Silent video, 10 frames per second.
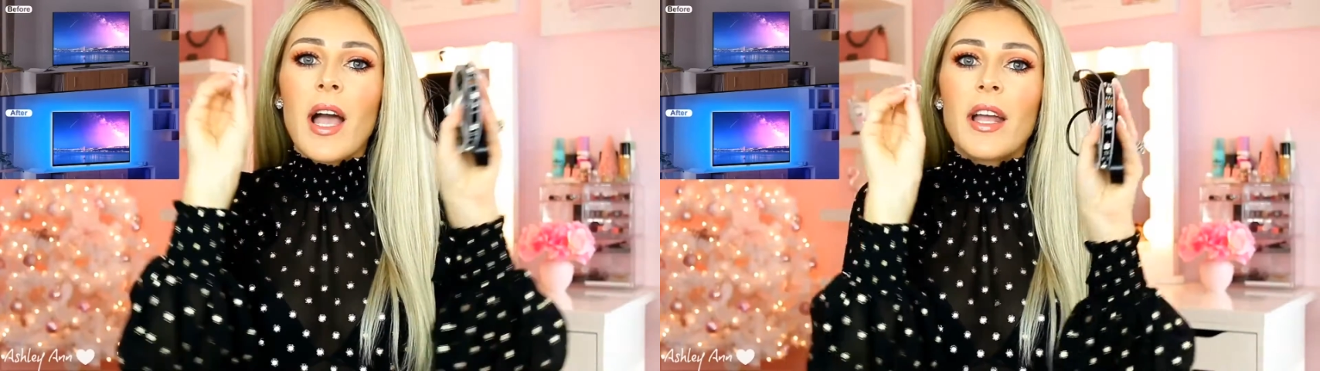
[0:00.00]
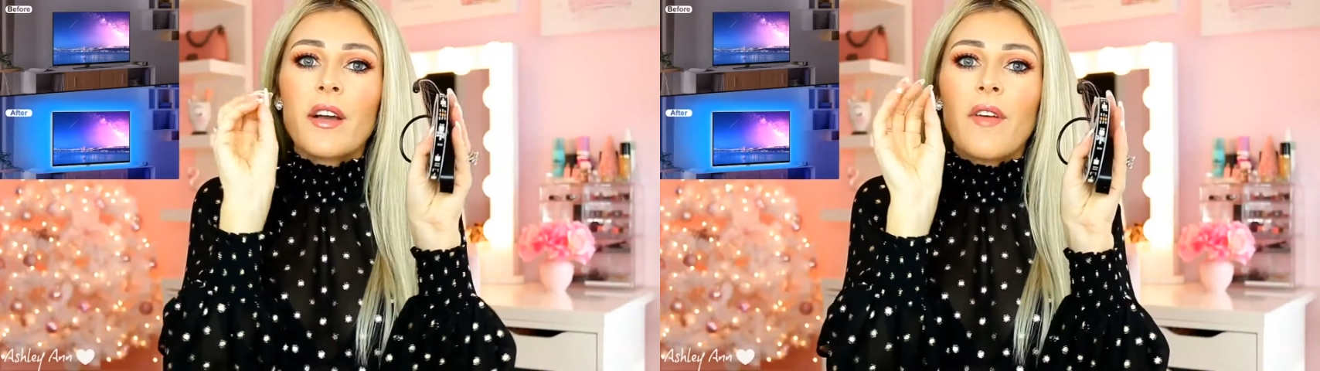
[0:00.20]

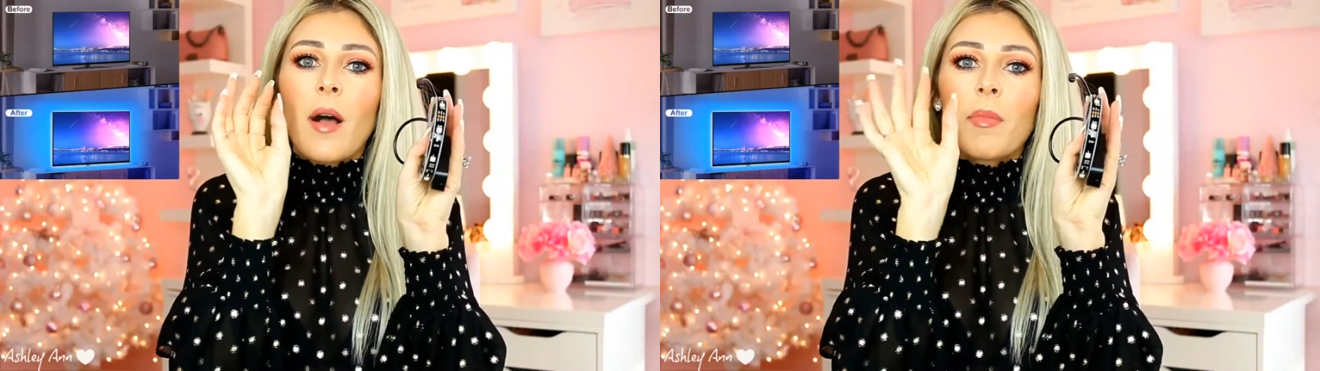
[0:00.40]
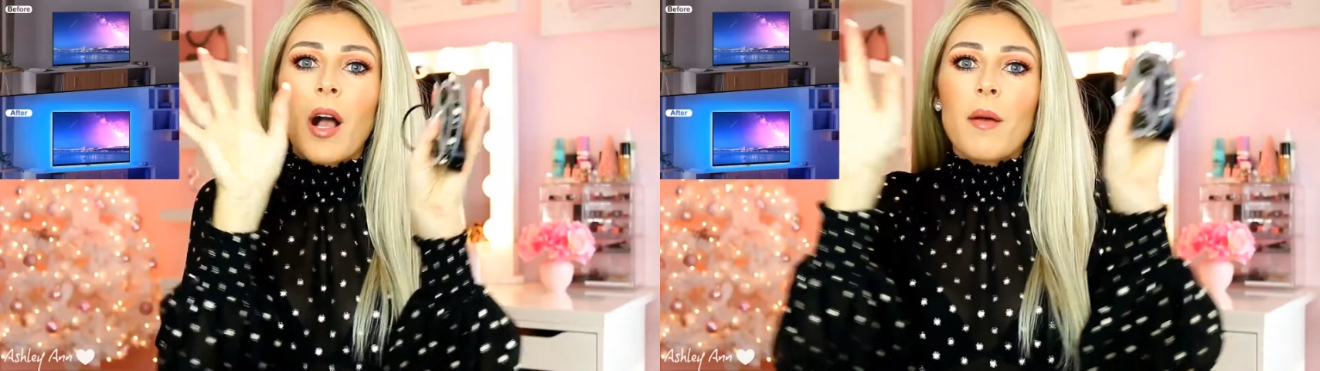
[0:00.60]
kind
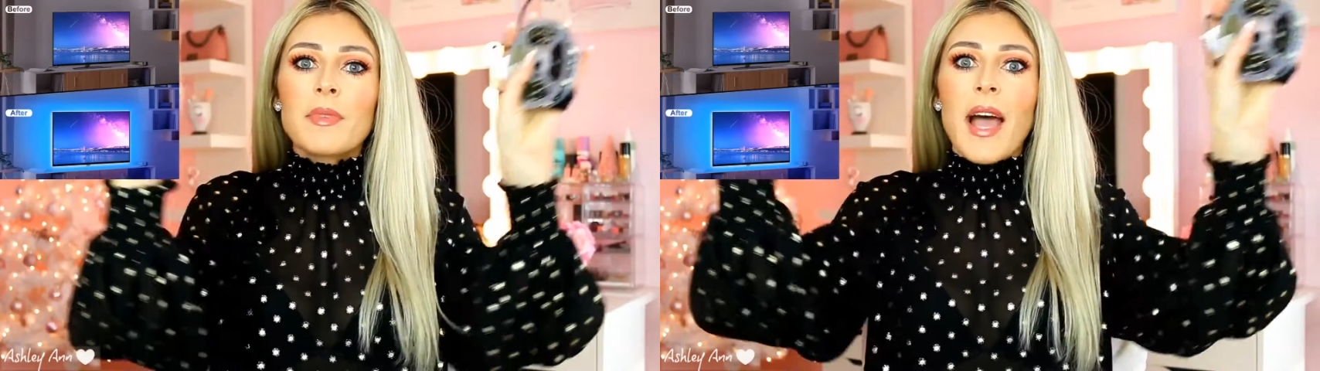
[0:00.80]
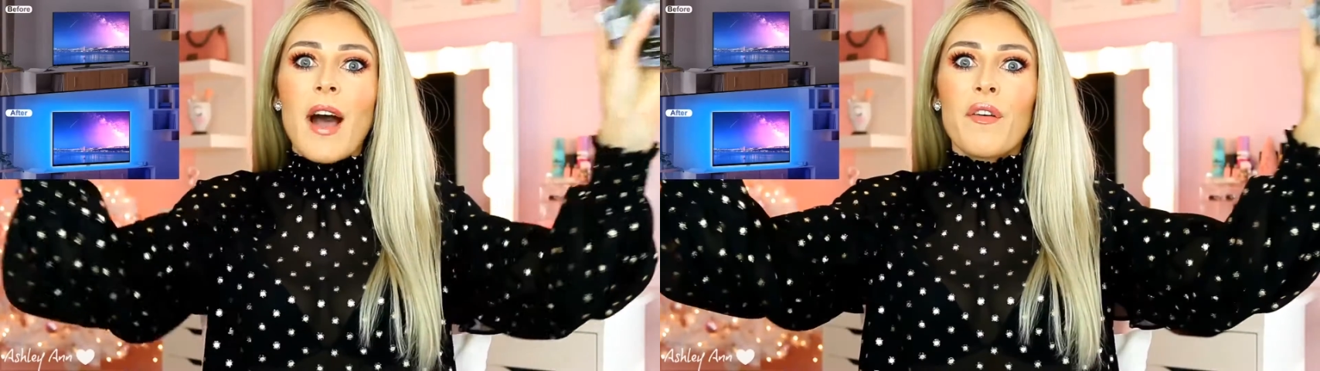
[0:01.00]
of
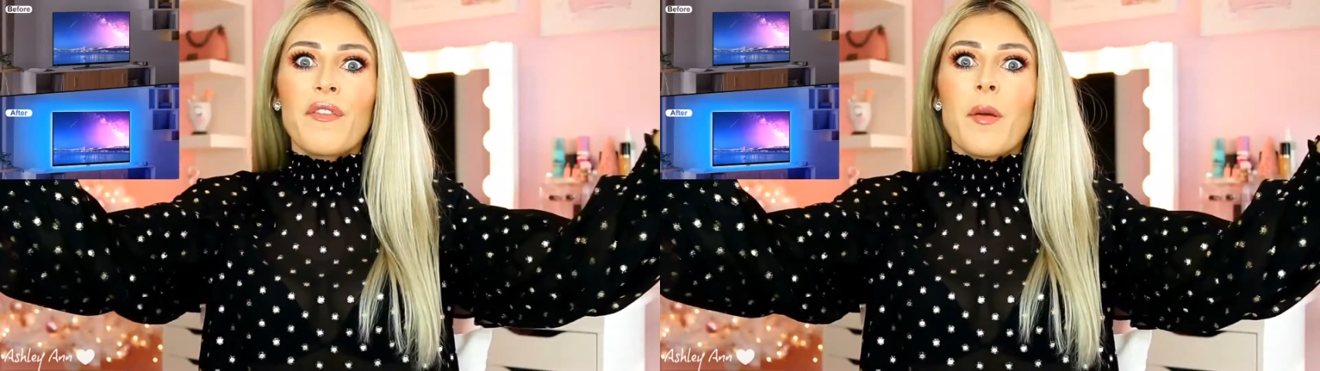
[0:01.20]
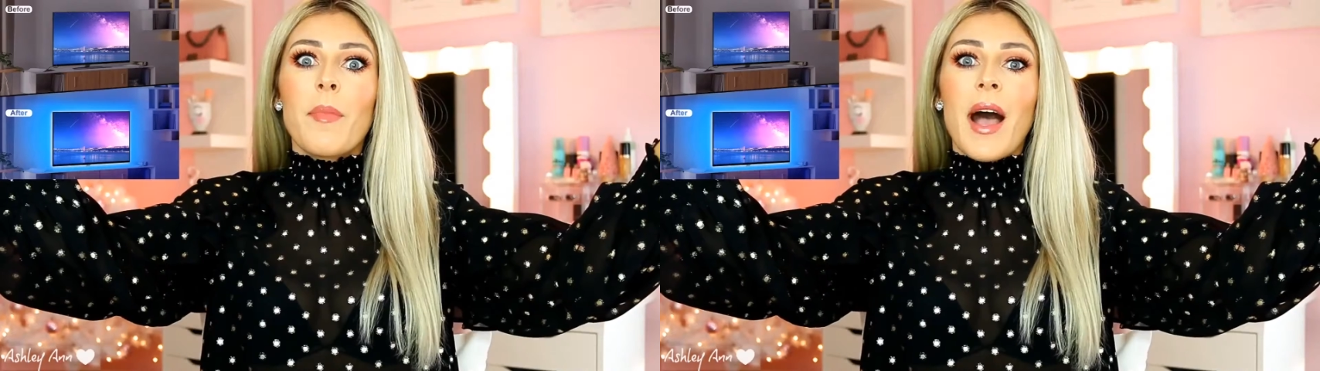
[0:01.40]
comes
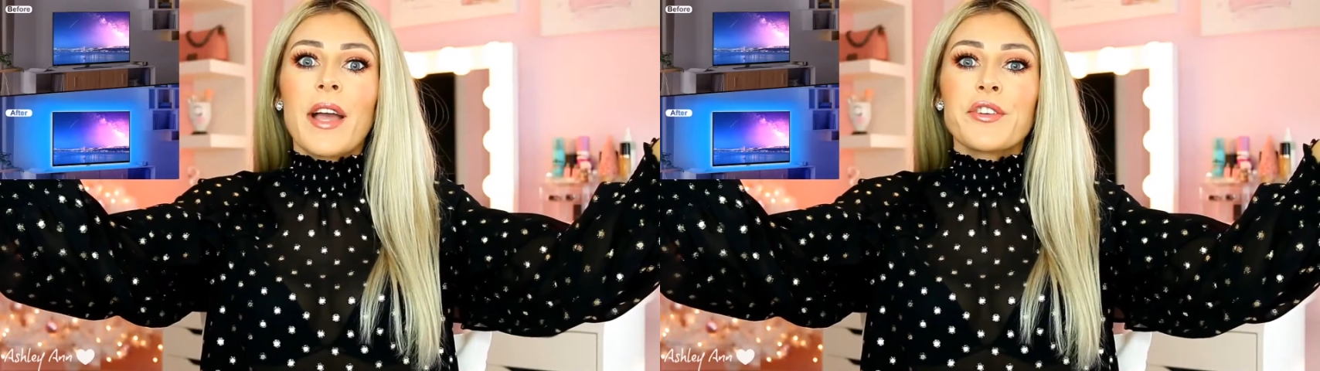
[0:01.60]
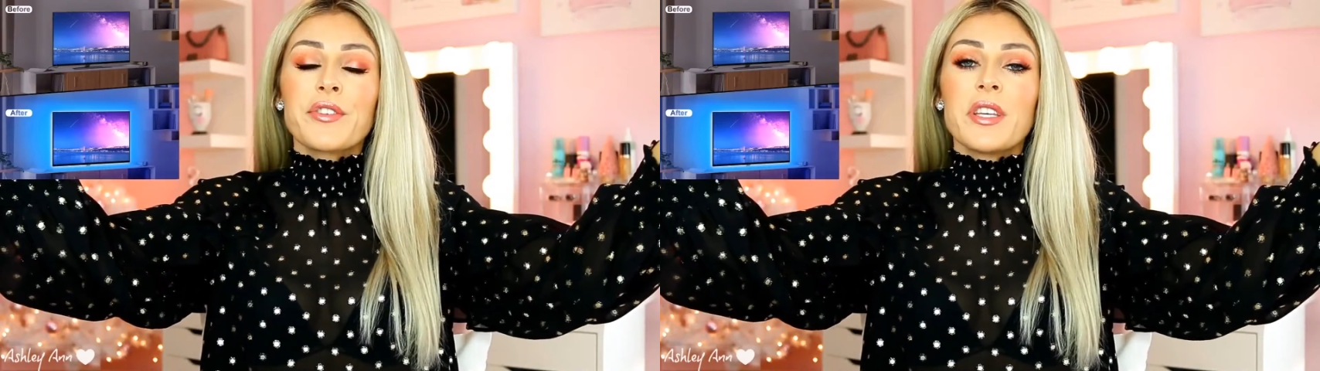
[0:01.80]
out from
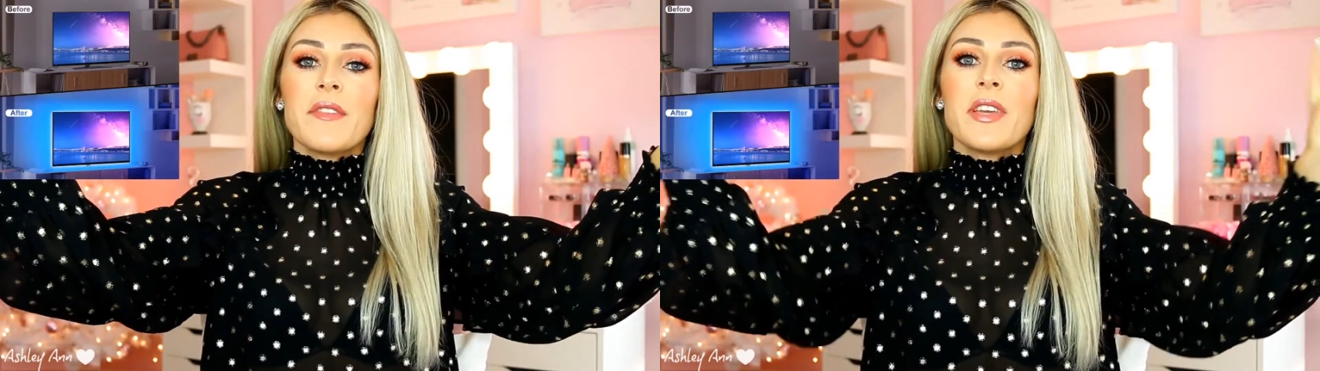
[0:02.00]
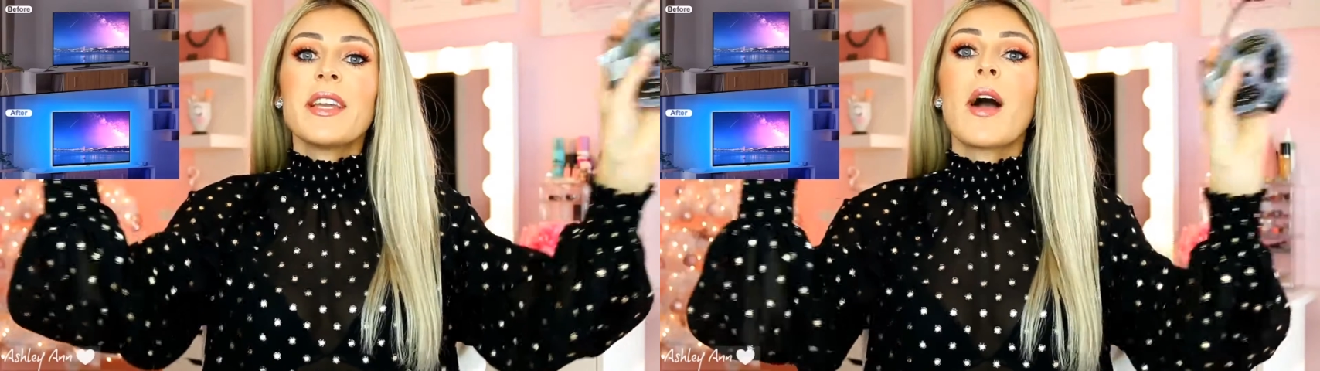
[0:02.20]
behind your TV.